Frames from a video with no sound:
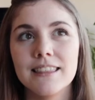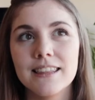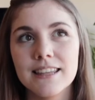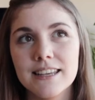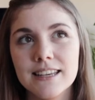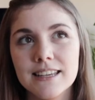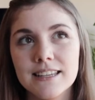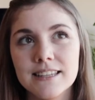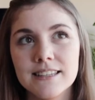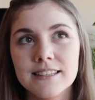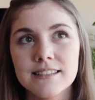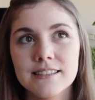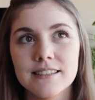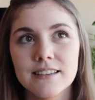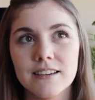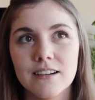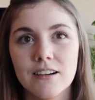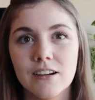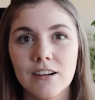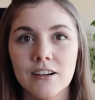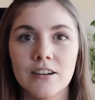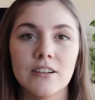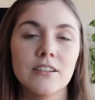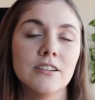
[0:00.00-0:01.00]
these
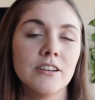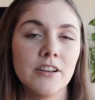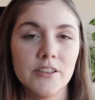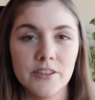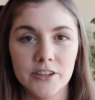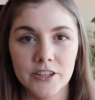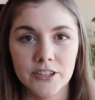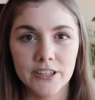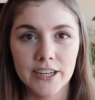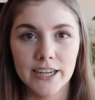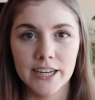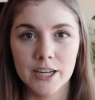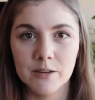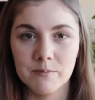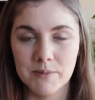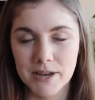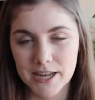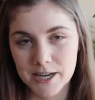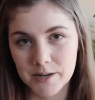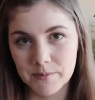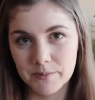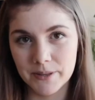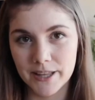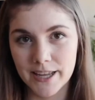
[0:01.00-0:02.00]
are another great
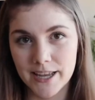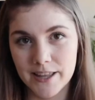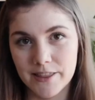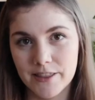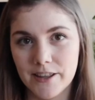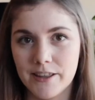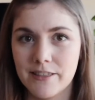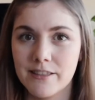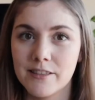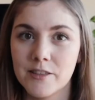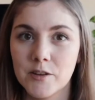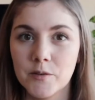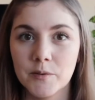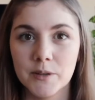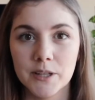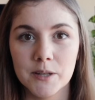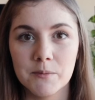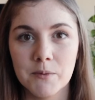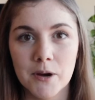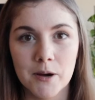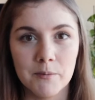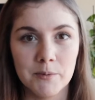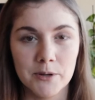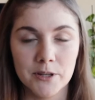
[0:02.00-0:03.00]
companion plant. I think they're really
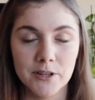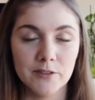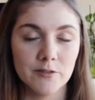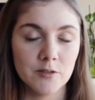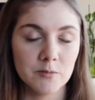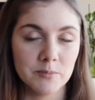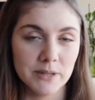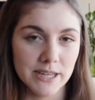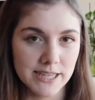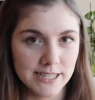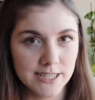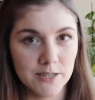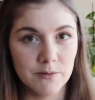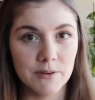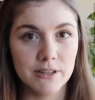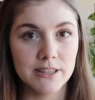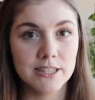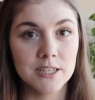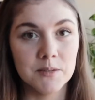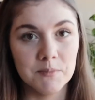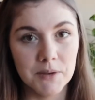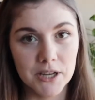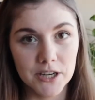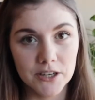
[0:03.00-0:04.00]
popular for planting with
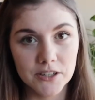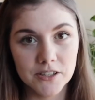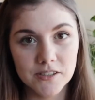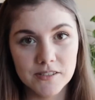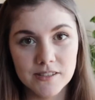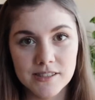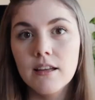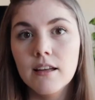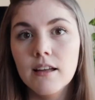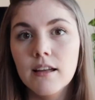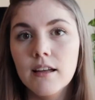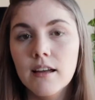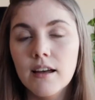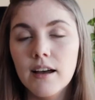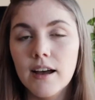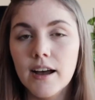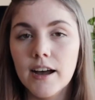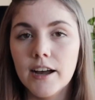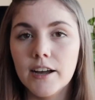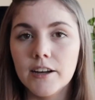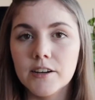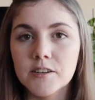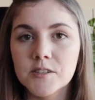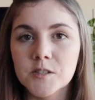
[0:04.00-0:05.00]
tomatoes.
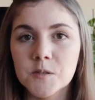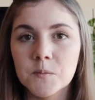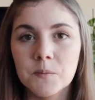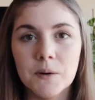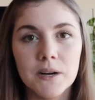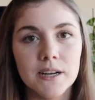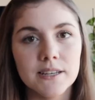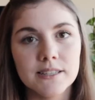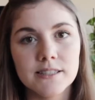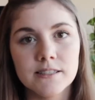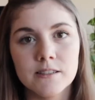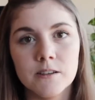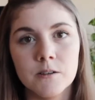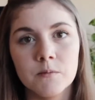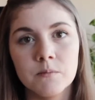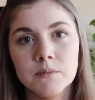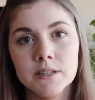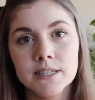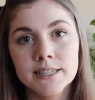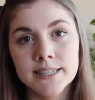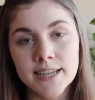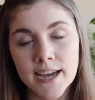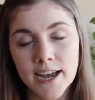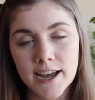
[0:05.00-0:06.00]
I also bought some
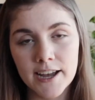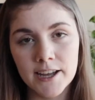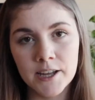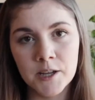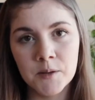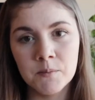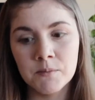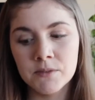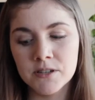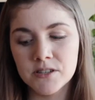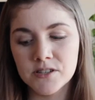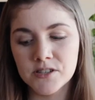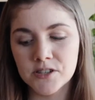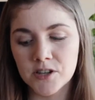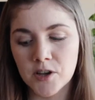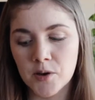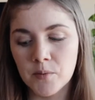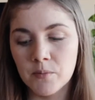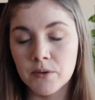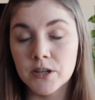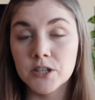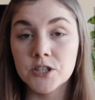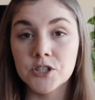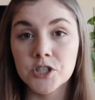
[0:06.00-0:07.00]
thyme,
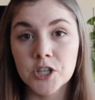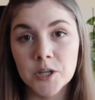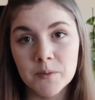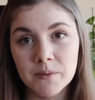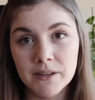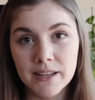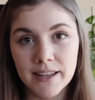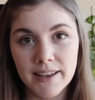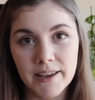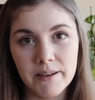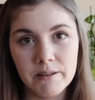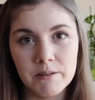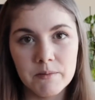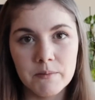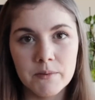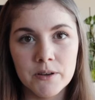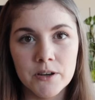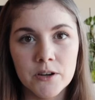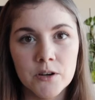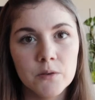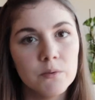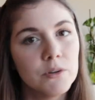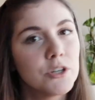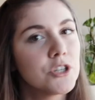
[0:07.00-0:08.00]
some German
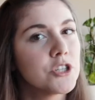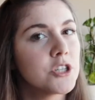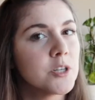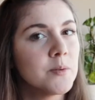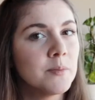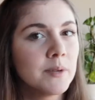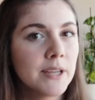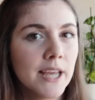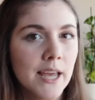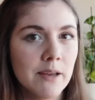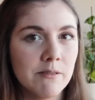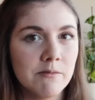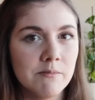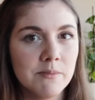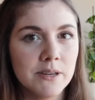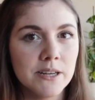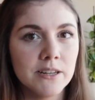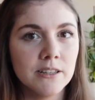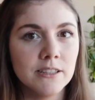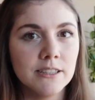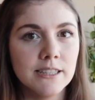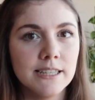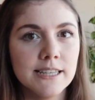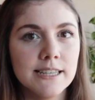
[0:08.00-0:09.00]
chamomile, which German
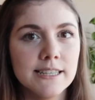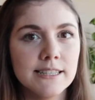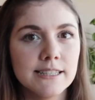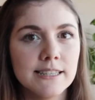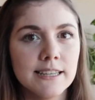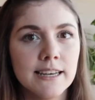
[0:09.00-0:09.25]
chamomile is